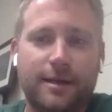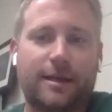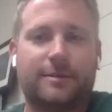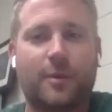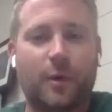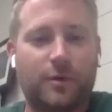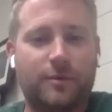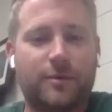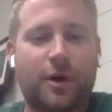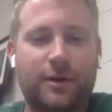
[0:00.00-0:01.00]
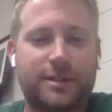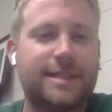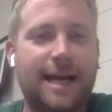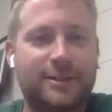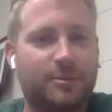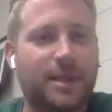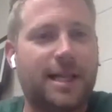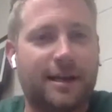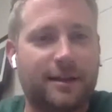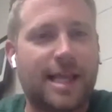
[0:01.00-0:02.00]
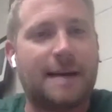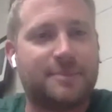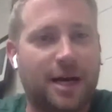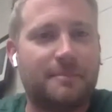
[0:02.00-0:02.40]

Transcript: I don't want to call it a satchel, but like a laptop